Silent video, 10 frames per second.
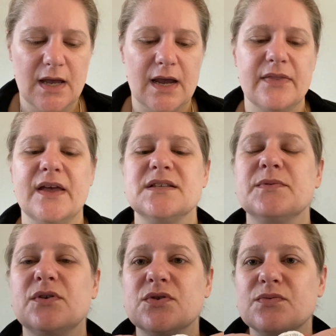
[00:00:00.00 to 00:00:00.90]
And that's
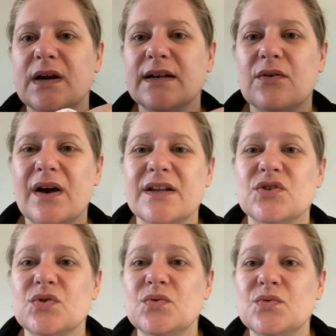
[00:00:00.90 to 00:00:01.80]
because right now I
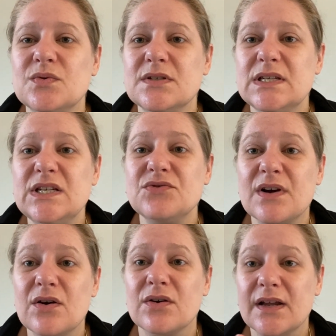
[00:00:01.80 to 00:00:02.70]
do each
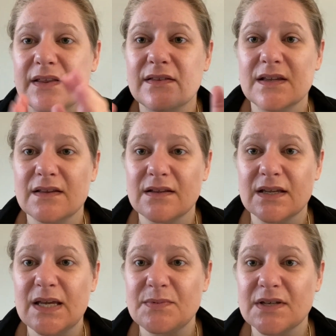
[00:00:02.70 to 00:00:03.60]
round,
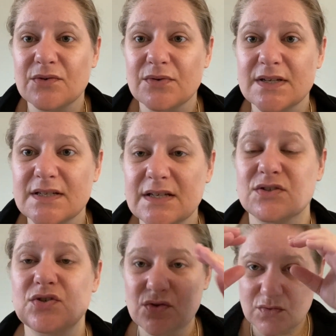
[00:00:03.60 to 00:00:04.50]
it keeps increasing
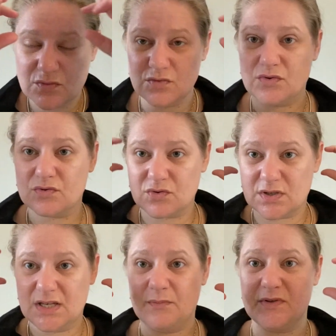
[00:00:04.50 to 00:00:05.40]
to
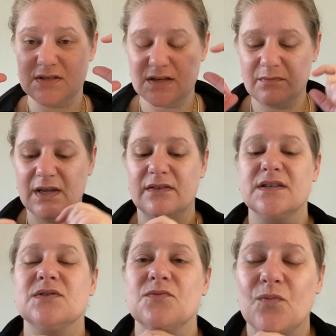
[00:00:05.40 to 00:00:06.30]
keep this and make
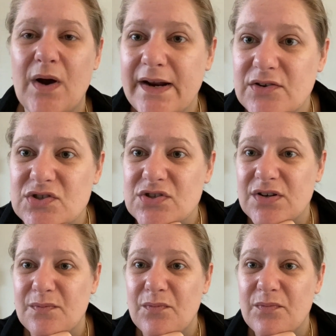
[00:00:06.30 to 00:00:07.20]
this wider
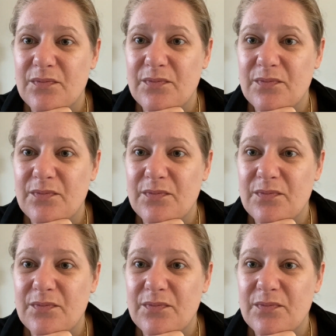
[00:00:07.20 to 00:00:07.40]
sun